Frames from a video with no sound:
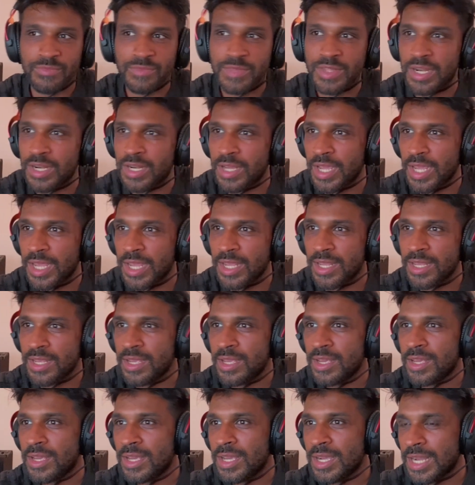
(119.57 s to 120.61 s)
done a
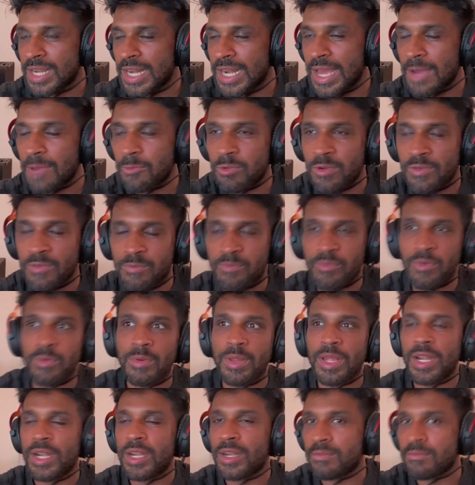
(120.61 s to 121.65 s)
collab with
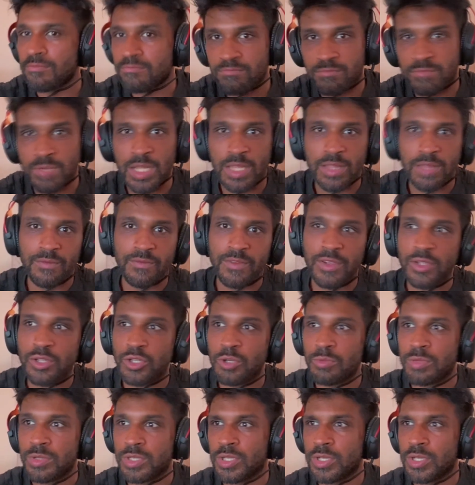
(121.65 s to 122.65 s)
probably another VTuber